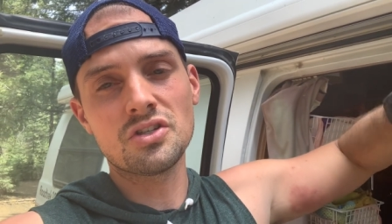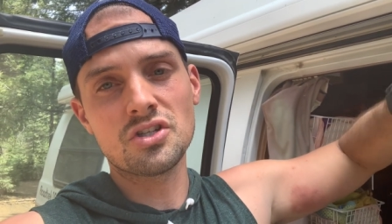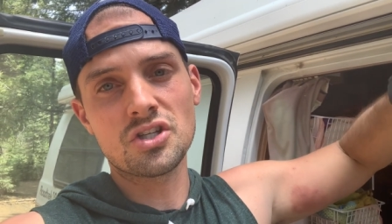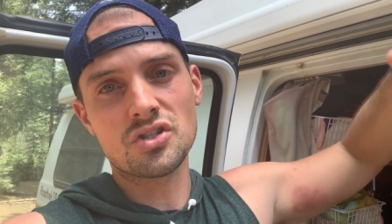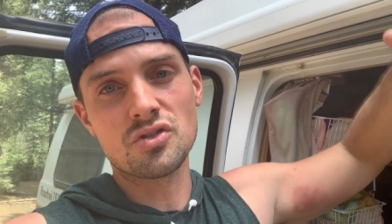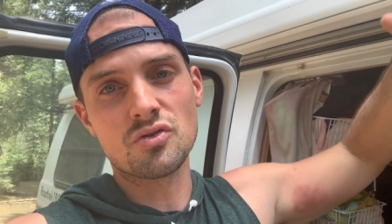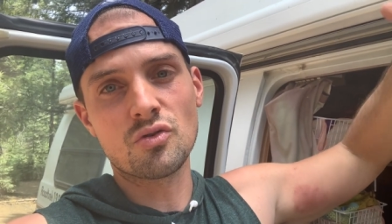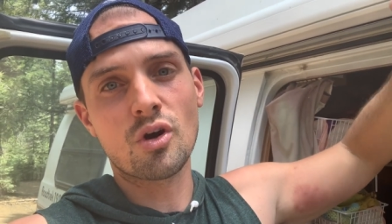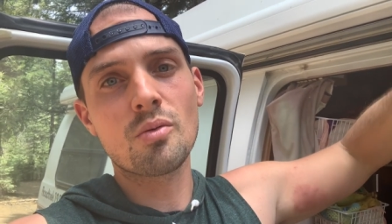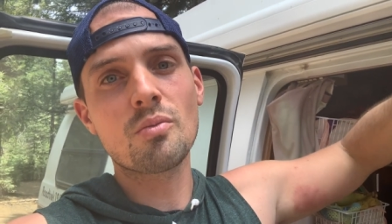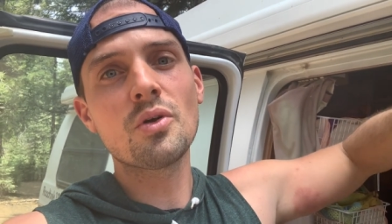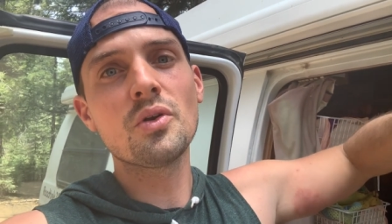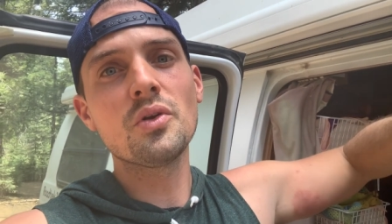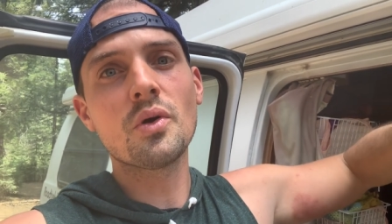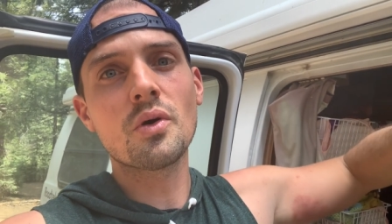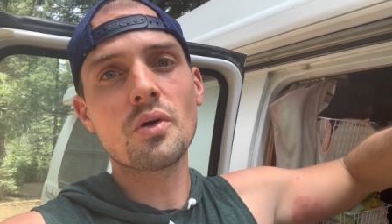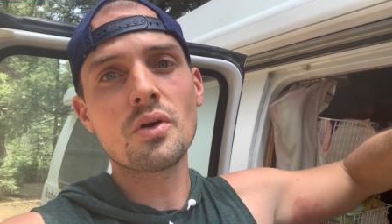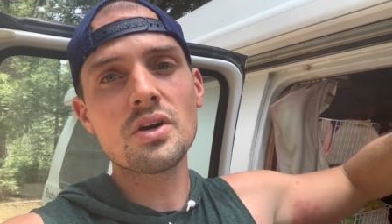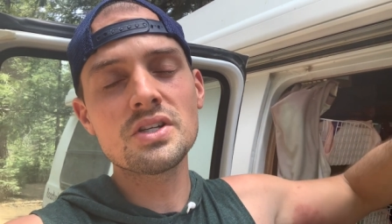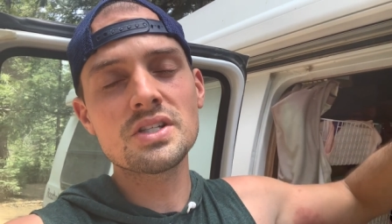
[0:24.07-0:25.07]
just normal
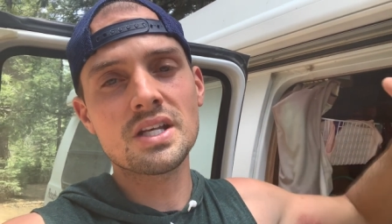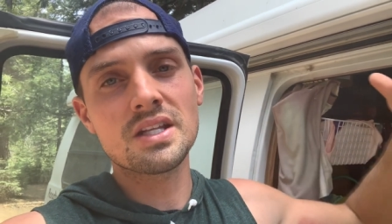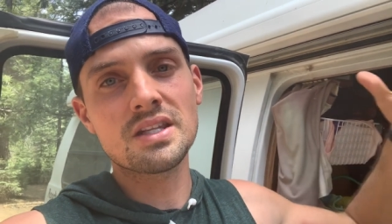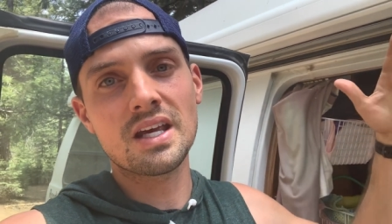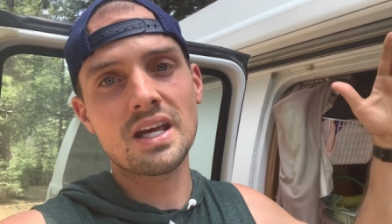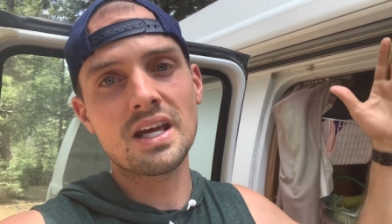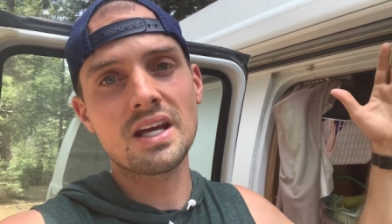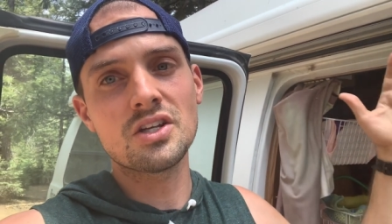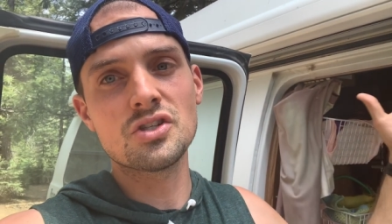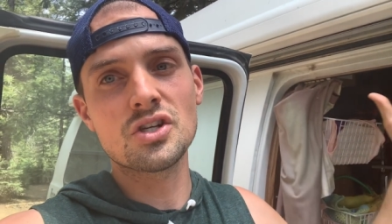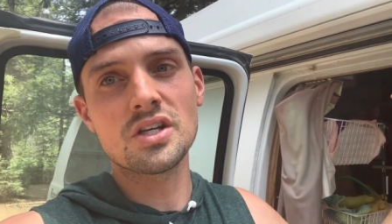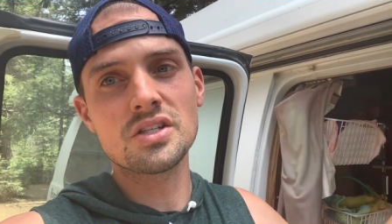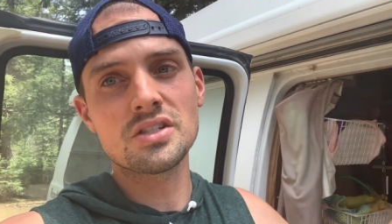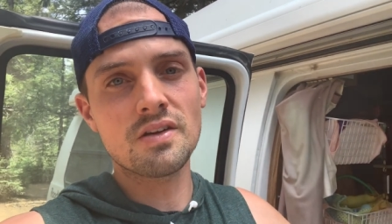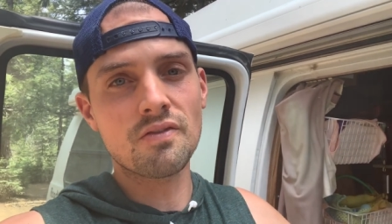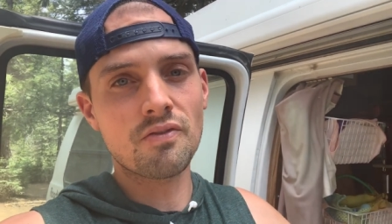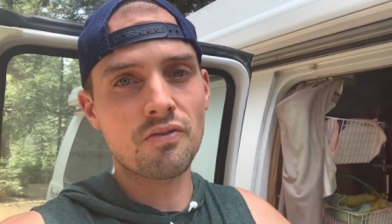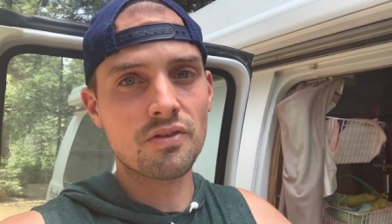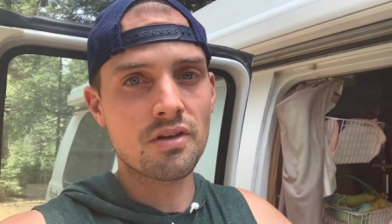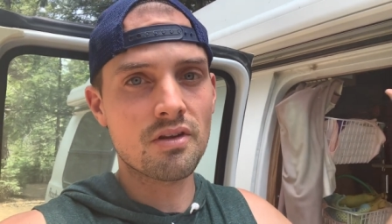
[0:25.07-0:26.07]
doors and they adjust
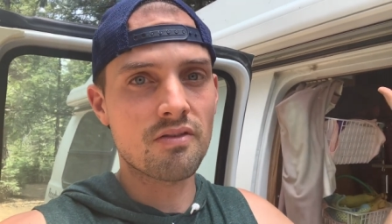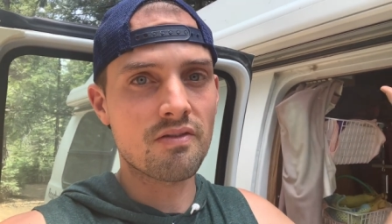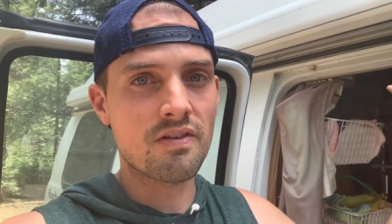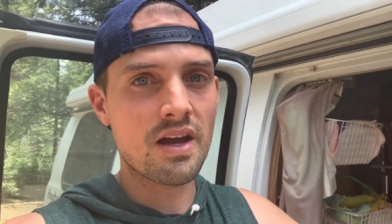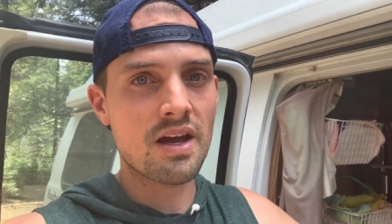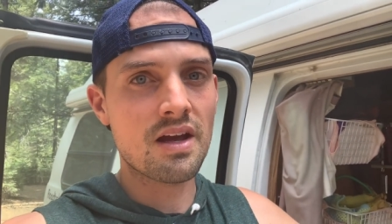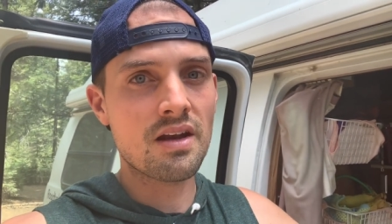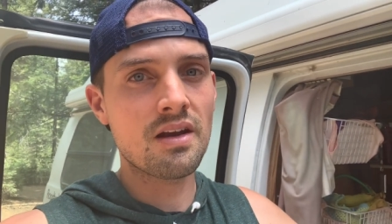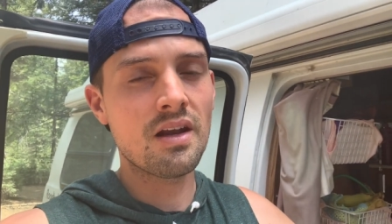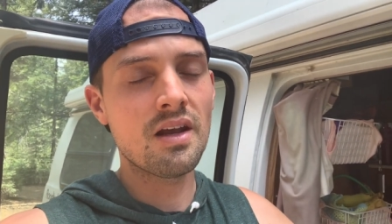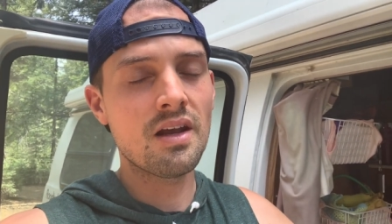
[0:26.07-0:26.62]
it for their van.